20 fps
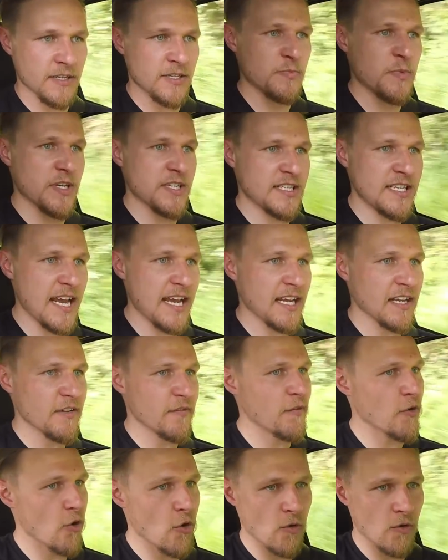but second of
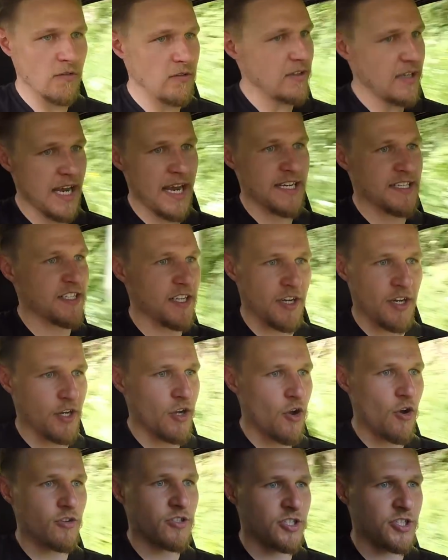all, it's going to
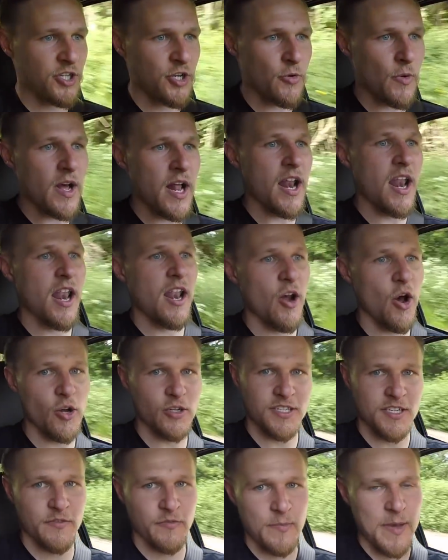cost you a lot
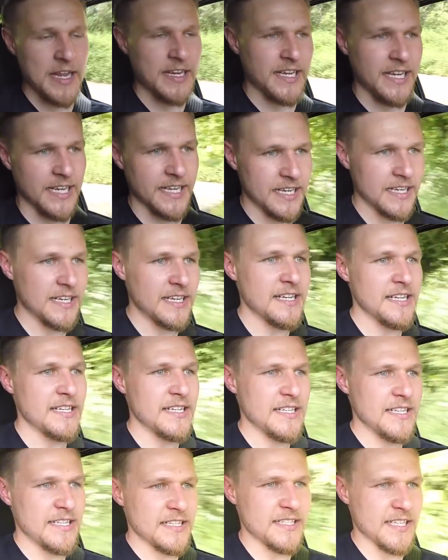of money
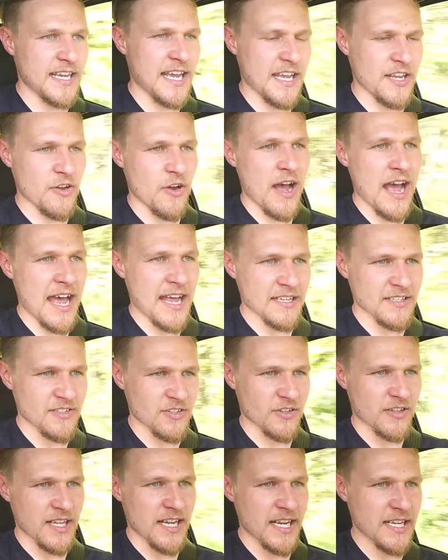to get your hands
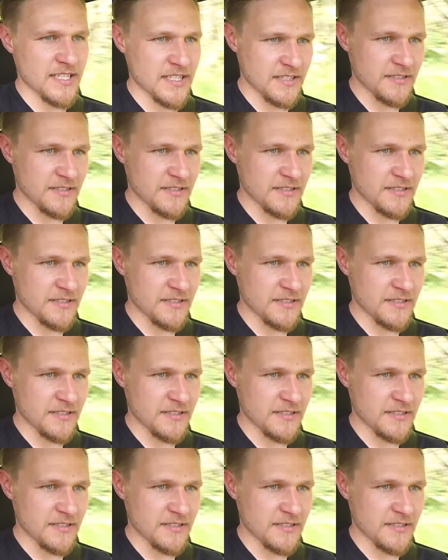on this.